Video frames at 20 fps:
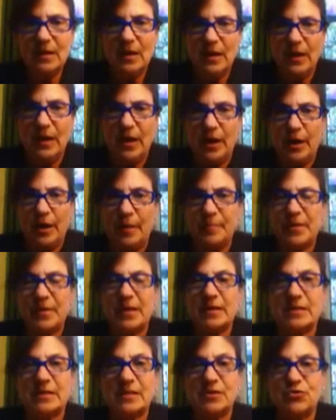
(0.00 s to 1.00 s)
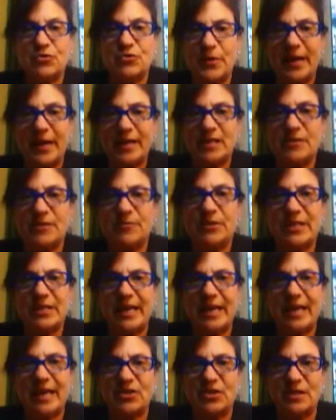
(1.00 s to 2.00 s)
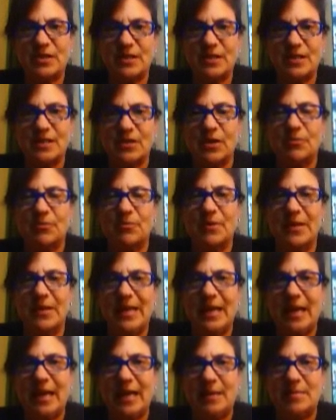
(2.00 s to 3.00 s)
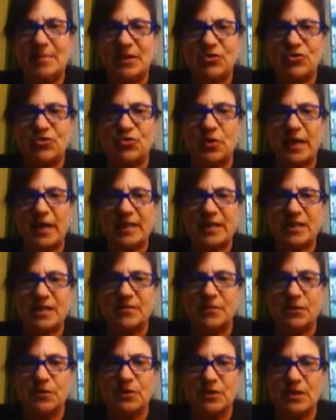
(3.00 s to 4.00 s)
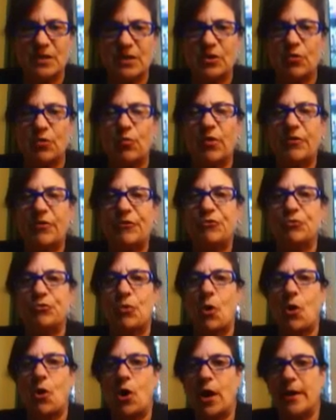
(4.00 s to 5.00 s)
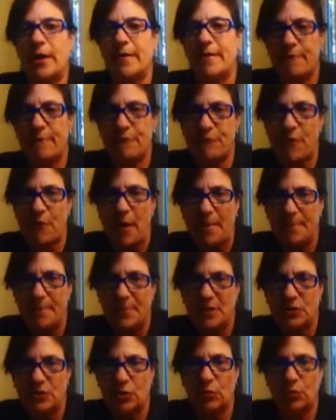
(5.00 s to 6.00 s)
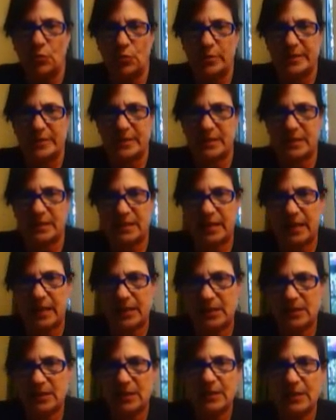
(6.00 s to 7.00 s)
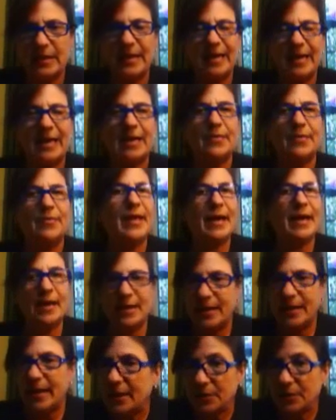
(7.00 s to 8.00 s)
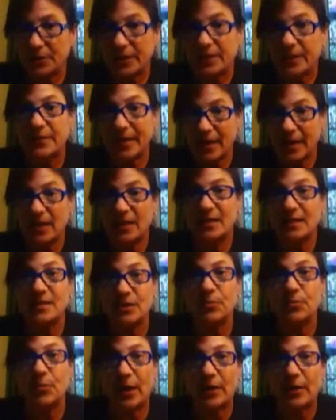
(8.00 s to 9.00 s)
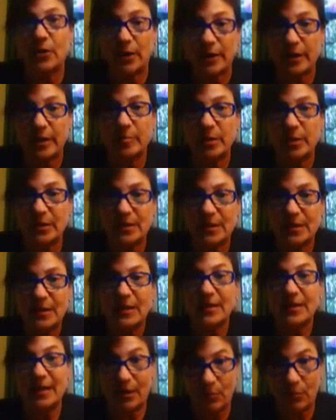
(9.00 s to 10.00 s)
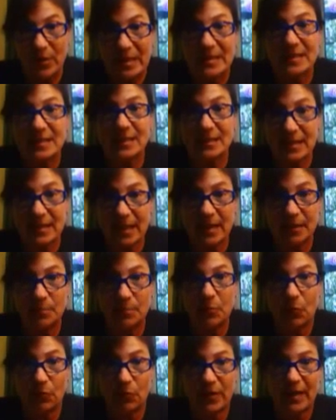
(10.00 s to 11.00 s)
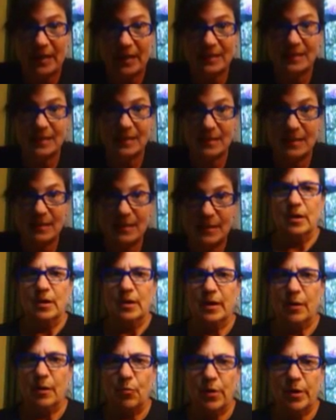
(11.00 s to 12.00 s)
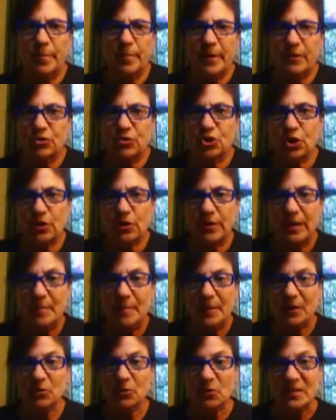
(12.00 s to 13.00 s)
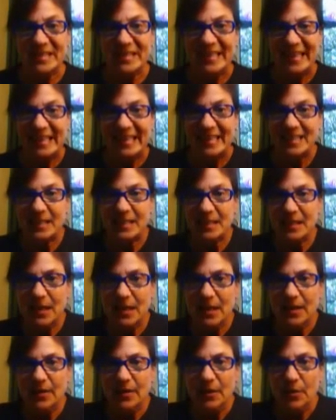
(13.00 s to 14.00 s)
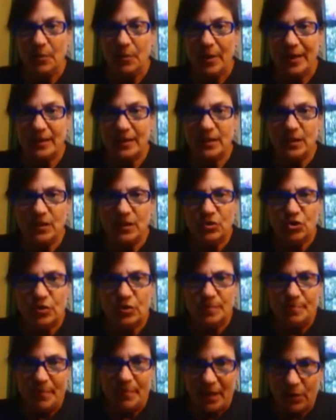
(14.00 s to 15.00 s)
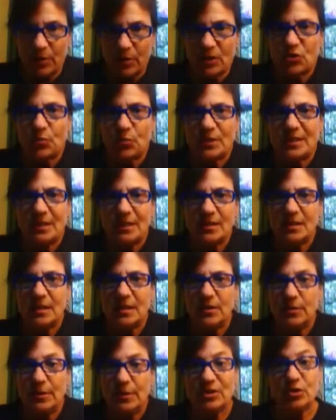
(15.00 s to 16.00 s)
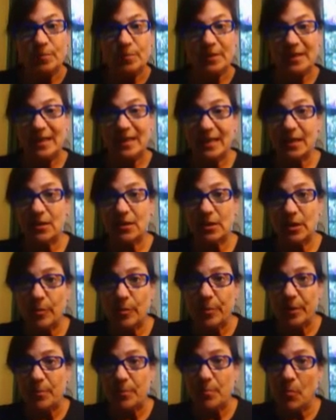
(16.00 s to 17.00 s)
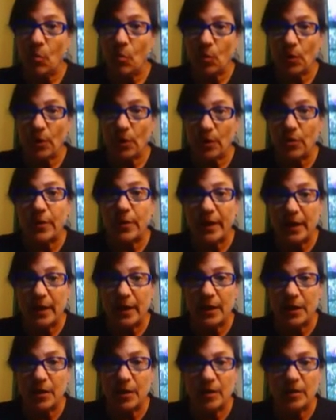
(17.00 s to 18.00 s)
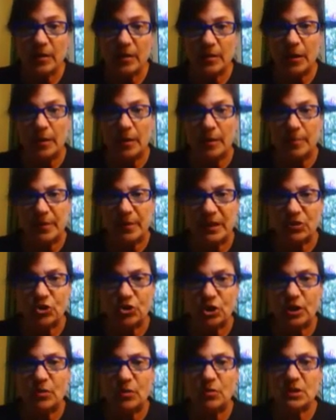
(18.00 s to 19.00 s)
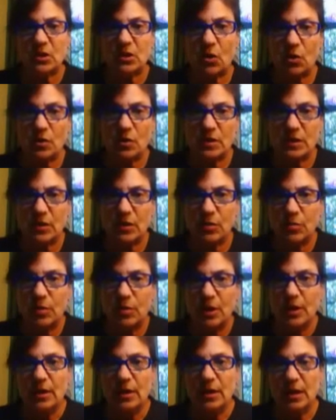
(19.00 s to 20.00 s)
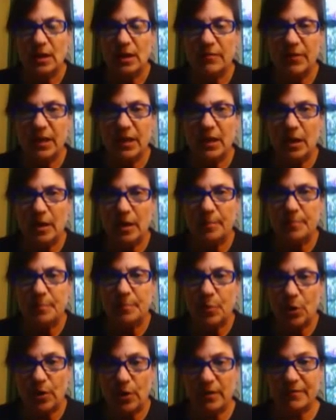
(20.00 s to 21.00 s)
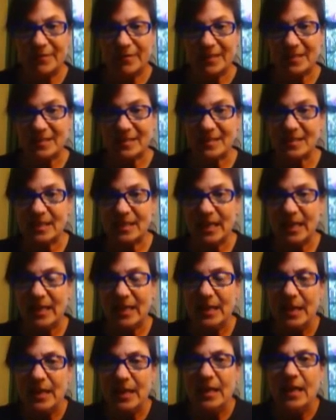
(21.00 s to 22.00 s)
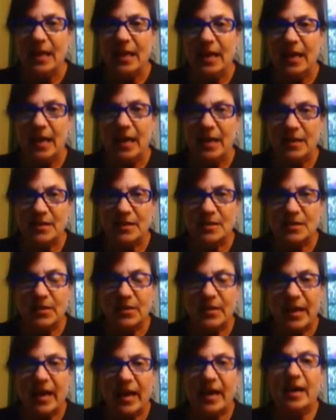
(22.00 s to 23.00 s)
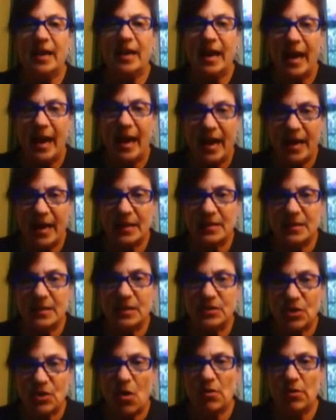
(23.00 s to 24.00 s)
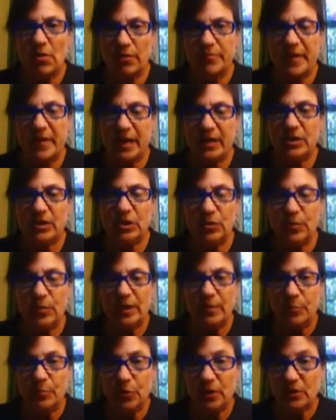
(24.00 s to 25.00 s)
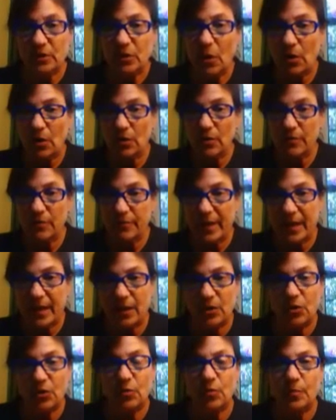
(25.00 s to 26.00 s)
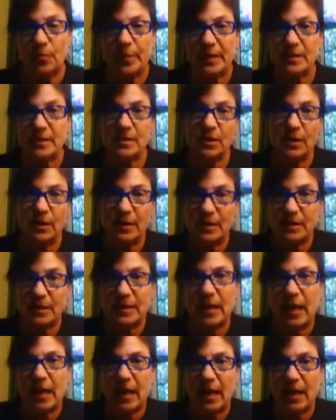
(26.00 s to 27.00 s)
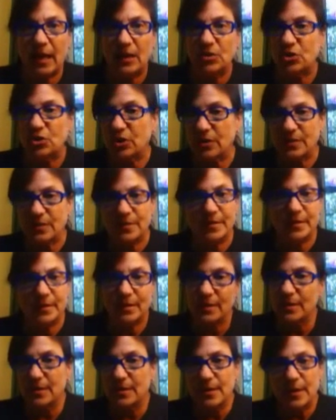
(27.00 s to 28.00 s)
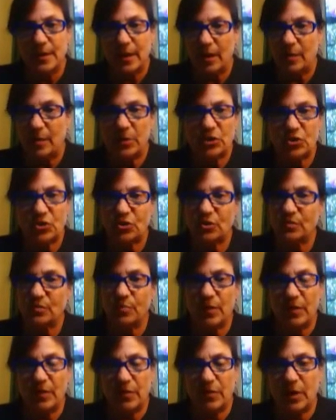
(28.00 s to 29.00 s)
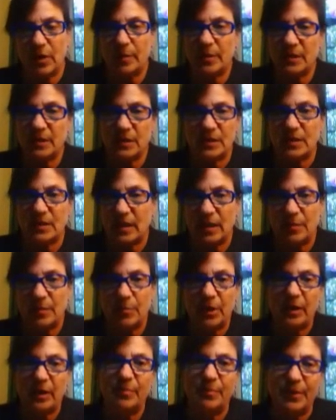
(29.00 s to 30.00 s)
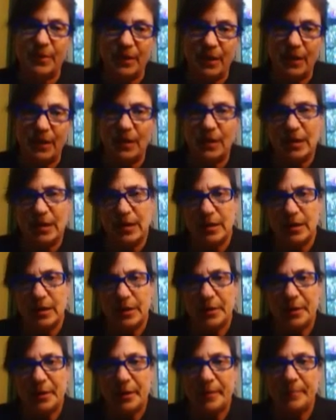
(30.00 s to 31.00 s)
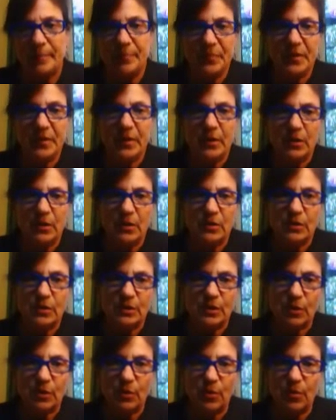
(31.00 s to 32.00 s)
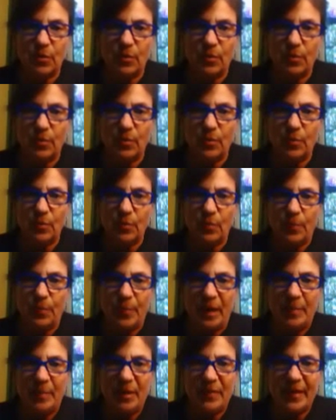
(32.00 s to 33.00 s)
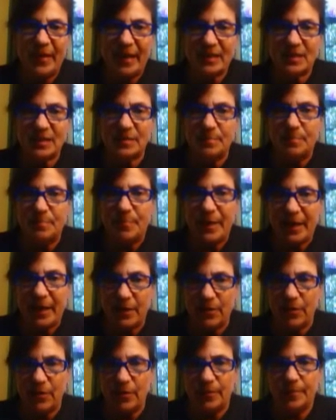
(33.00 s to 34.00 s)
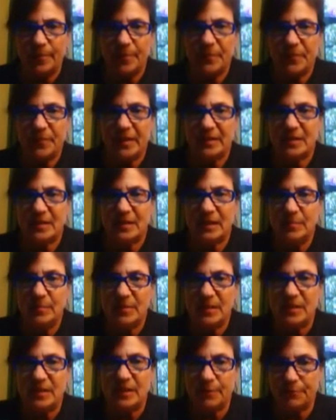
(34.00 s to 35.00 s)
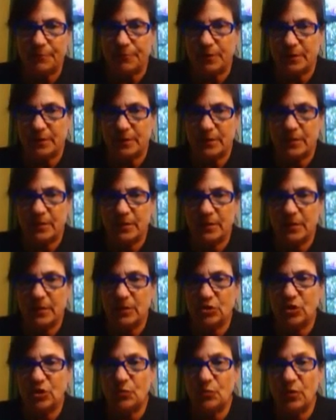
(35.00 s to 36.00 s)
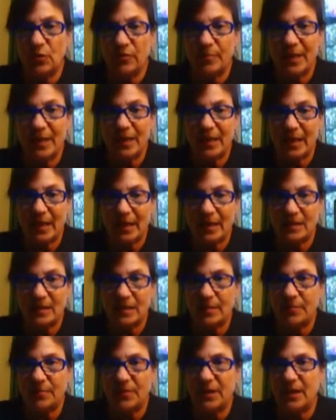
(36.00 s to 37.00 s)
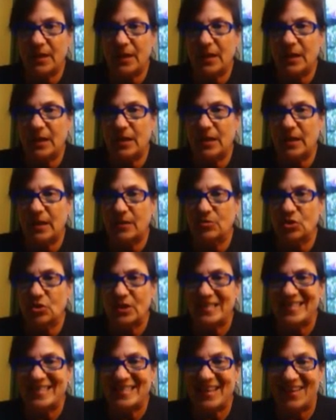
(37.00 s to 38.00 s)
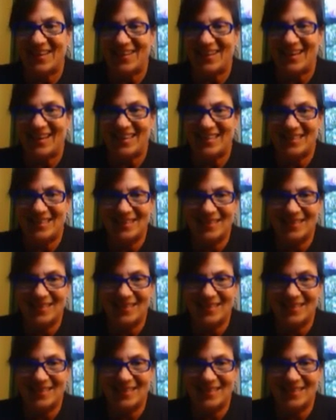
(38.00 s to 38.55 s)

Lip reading: Because the transfer taxes are really aimed at transfers that are withdrawn from the donor's estate. And that nailed it. That is the right argument. That wins the day in both cases. Now, what about Charlie Merrill's case, right? Marriage was consideration, but he had a little bit more going here because she was also giving up part of his estate, and that had a dollar value. We could put a dollar value based on his age and how much we thought his estate might be. So maybe that's better. It seems different because she would have been getting something and now she's not.